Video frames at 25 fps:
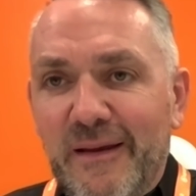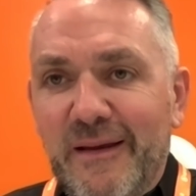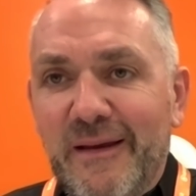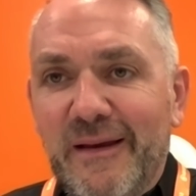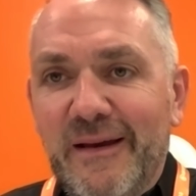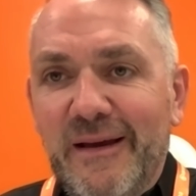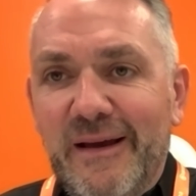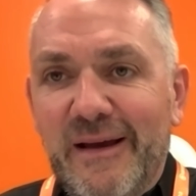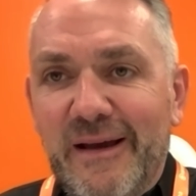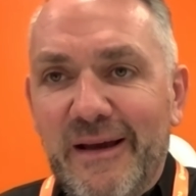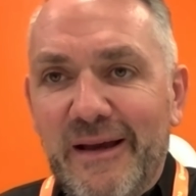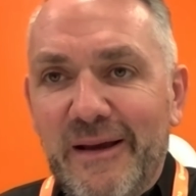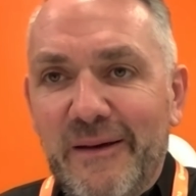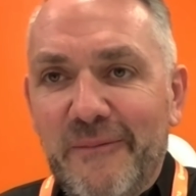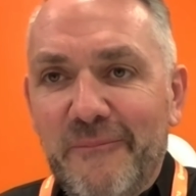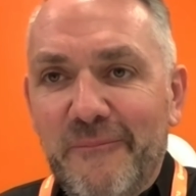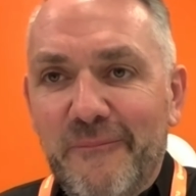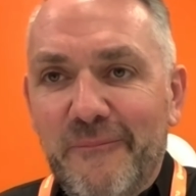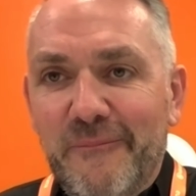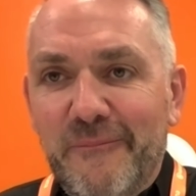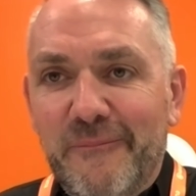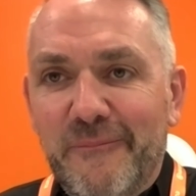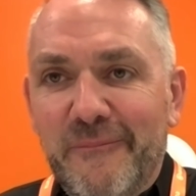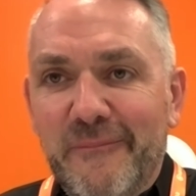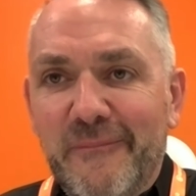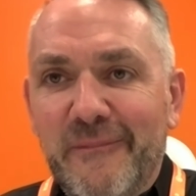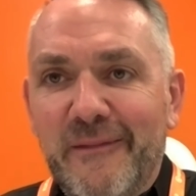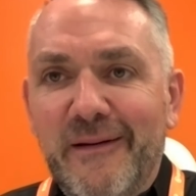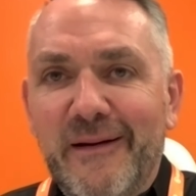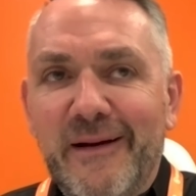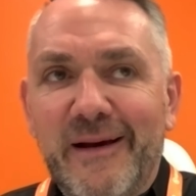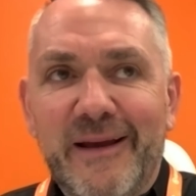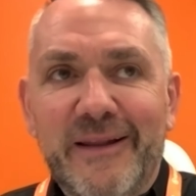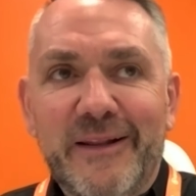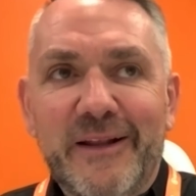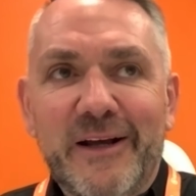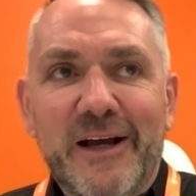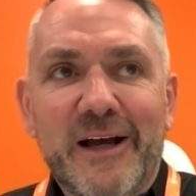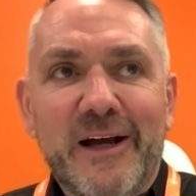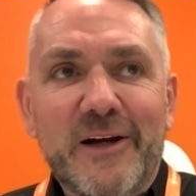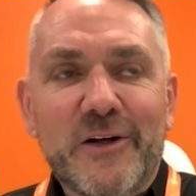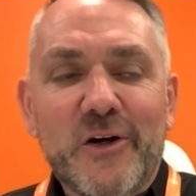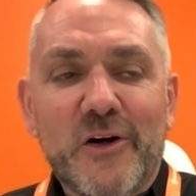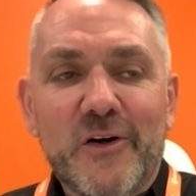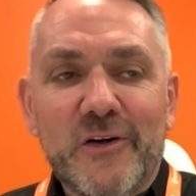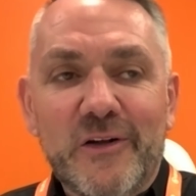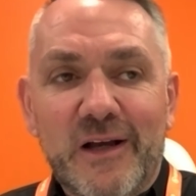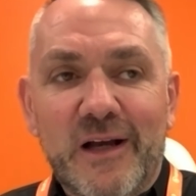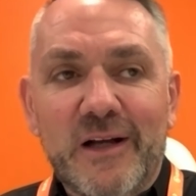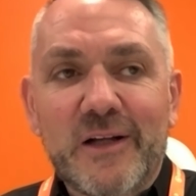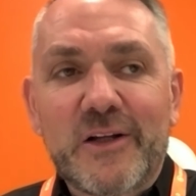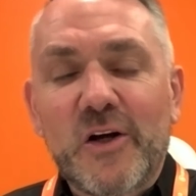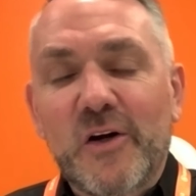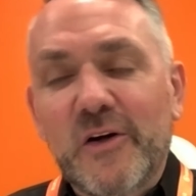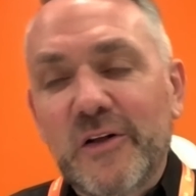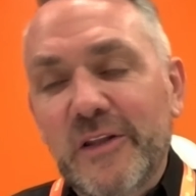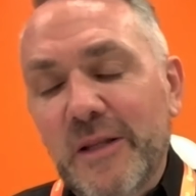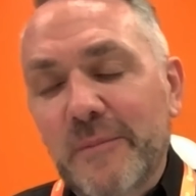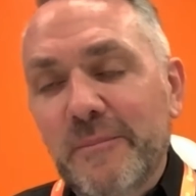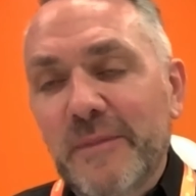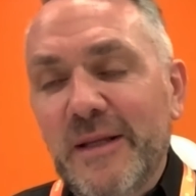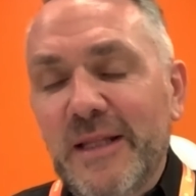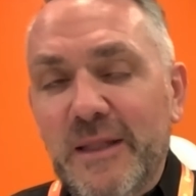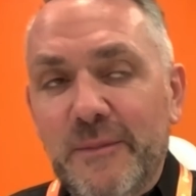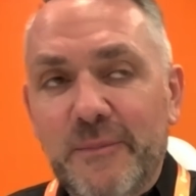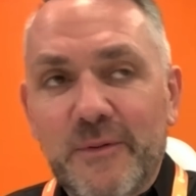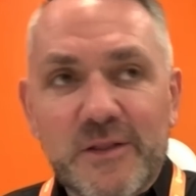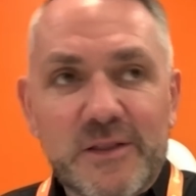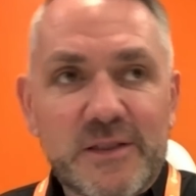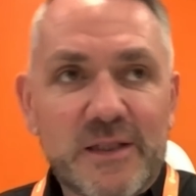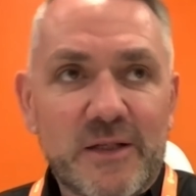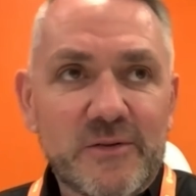And I got in the minibus.